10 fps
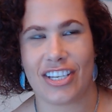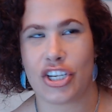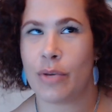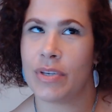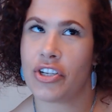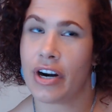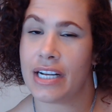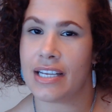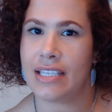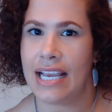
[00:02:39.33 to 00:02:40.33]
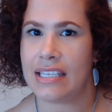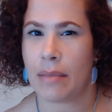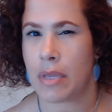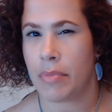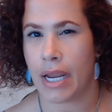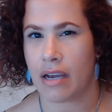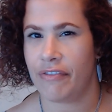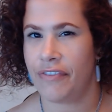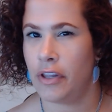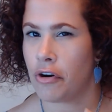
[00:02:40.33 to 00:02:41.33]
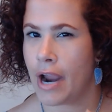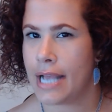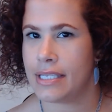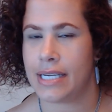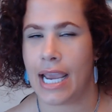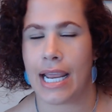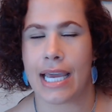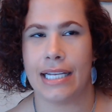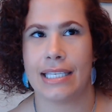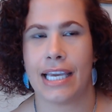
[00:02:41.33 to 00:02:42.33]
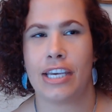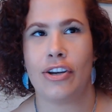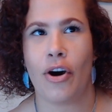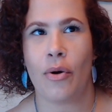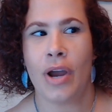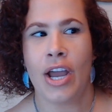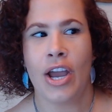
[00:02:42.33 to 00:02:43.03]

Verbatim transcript: she was starting to say something, but I could feel her hesitating. And it's like, you know,